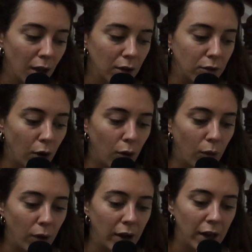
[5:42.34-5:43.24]

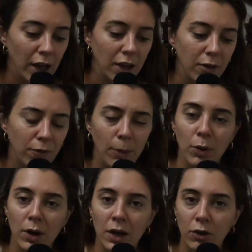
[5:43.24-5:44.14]
So in
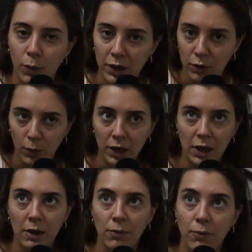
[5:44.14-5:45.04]
February
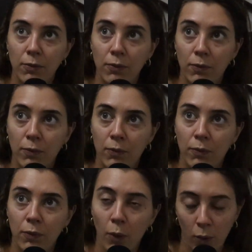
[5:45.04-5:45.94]

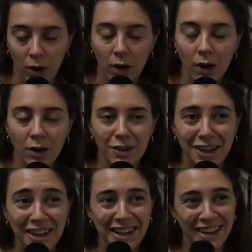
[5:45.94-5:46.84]
2024,
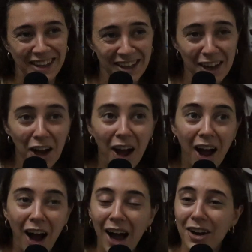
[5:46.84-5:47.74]

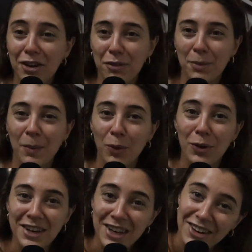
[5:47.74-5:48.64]
I don't even remember
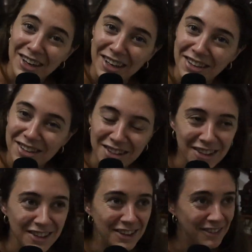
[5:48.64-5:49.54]
what year it is.
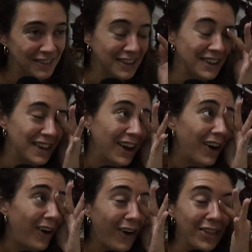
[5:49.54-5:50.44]

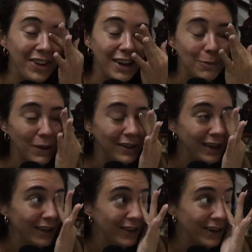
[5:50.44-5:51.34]
All the days blend
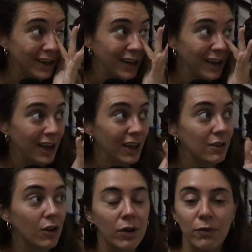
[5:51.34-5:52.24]
together.
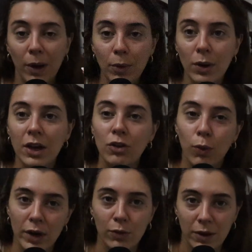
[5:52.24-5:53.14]
So in February
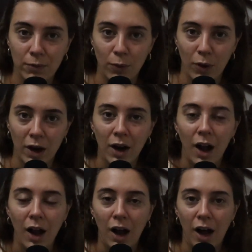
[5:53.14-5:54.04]
2024,
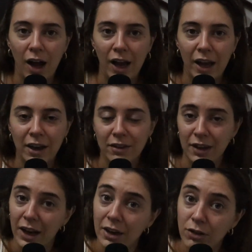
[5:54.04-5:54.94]
I
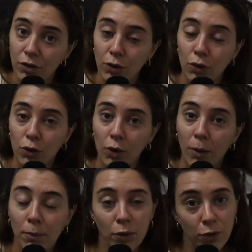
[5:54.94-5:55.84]
decided to
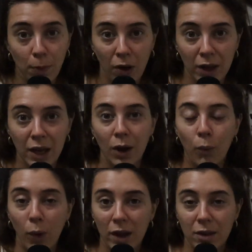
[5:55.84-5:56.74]
move to Bali
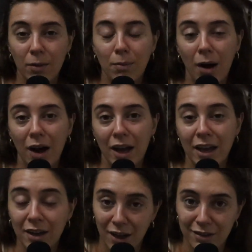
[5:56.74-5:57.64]
with
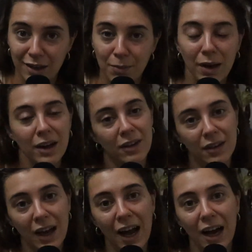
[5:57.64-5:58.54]
my cousin. My
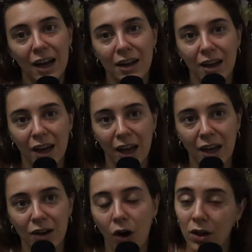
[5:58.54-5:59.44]
cousin had
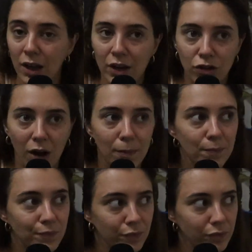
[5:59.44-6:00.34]
an online
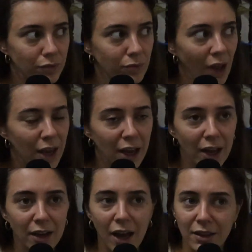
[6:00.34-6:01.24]
job,
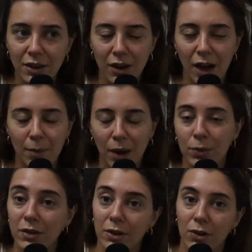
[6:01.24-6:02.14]
and at the time I
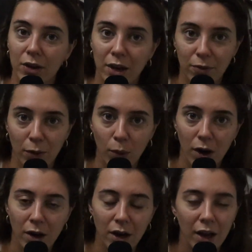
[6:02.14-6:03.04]
was still looking for
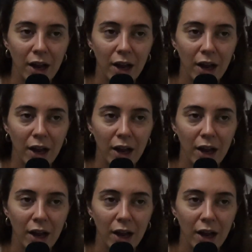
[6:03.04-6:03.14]
work.